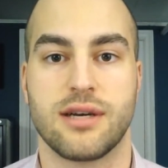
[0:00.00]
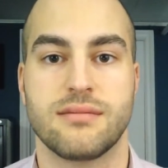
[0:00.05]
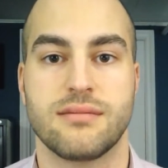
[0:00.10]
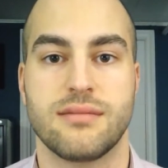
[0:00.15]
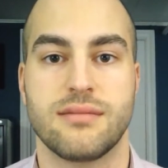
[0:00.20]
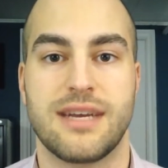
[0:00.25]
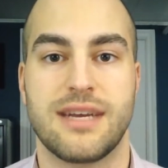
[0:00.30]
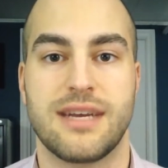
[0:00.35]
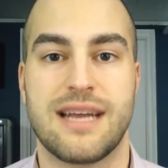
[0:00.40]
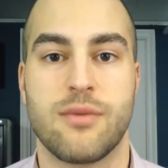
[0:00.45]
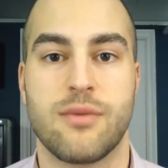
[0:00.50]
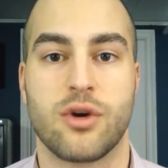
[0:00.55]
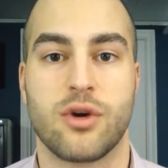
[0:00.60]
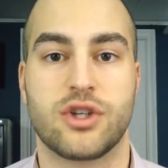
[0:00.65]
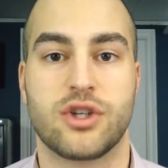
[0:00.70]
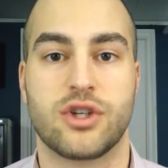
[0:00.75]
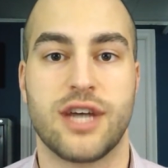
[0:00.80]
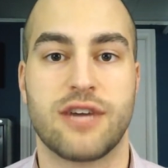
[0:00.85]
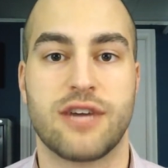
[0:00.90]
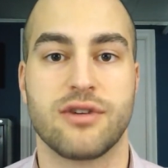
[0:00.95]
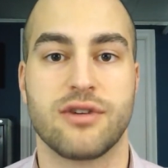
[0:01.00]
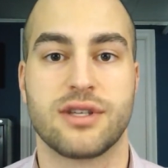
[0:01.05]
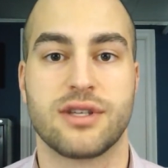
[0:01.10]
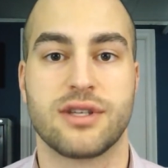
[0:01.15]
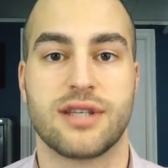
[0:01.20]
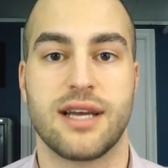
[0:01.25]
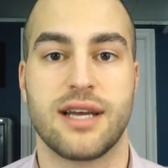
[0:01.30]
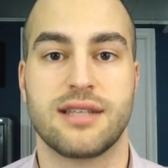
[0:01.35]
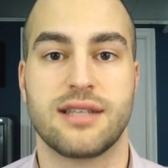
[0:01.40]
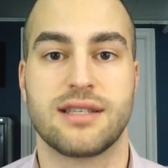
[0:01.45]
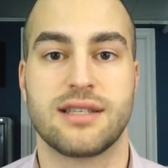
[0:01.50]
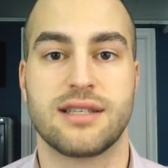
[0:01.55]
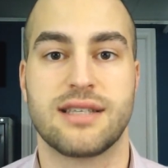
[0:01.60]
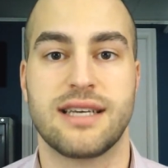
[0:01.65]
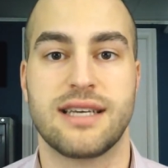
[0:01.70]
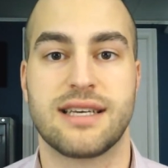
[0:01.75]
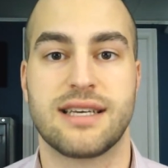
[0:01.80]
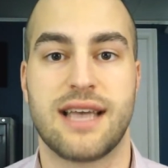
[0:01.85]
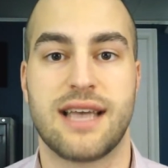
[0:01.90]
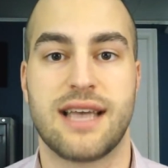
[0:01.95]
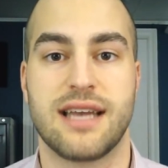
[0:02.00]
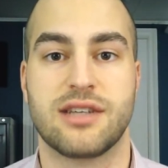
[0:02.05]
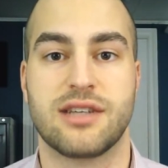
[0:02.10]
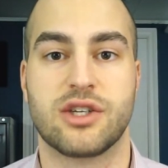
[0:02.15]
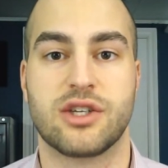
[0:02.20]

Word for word: In a more general sense, it's indicated to